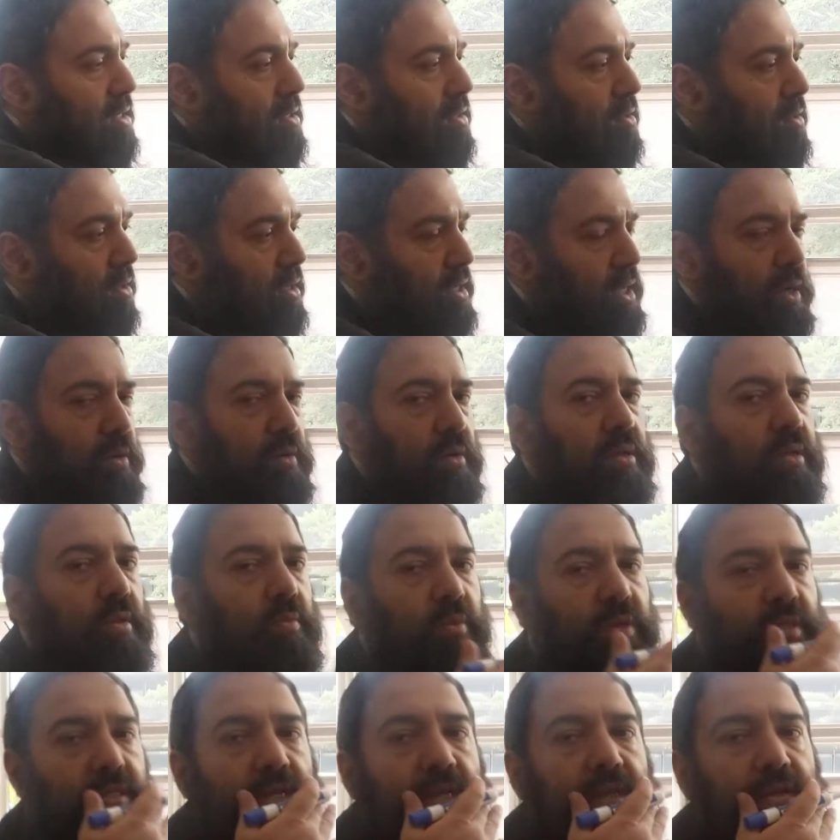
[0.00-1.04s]
Okay,
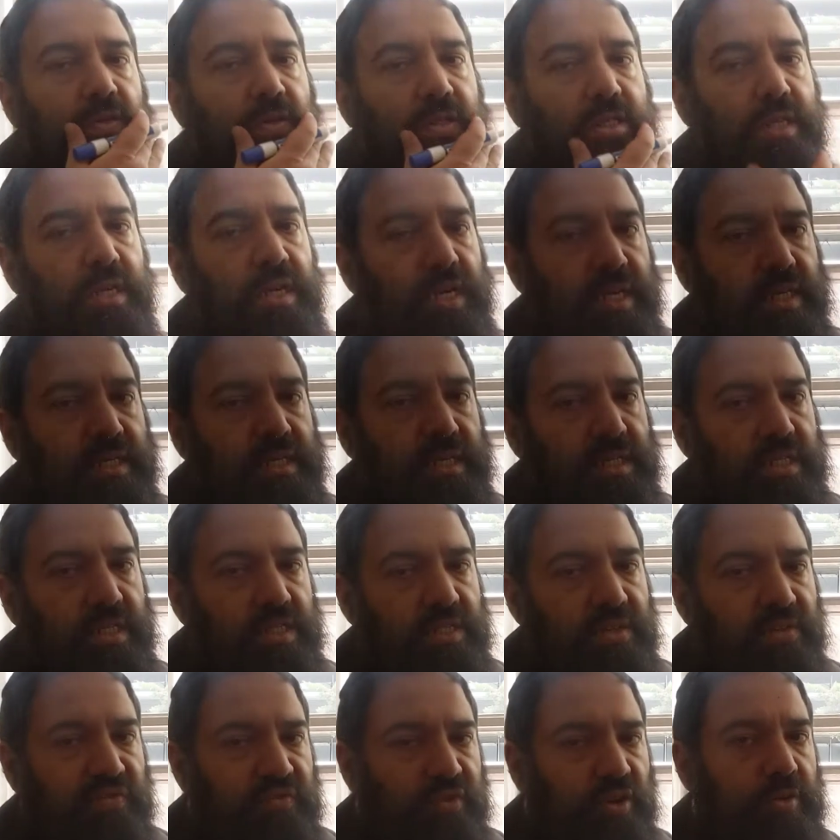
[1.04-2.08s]
we said Notzer Chesed is
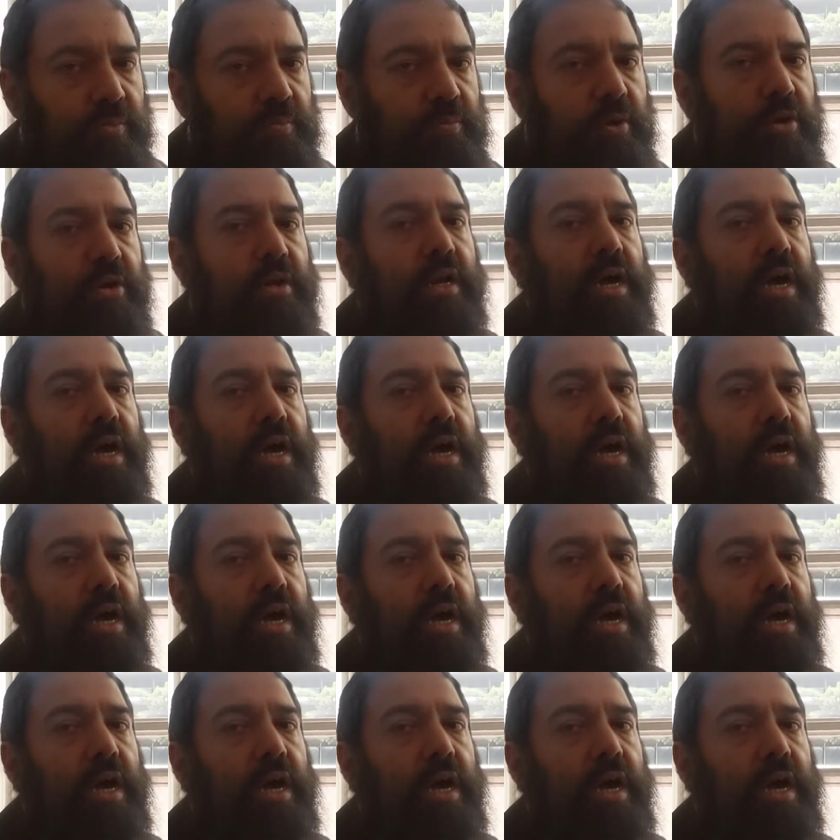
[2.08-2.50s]
the front part.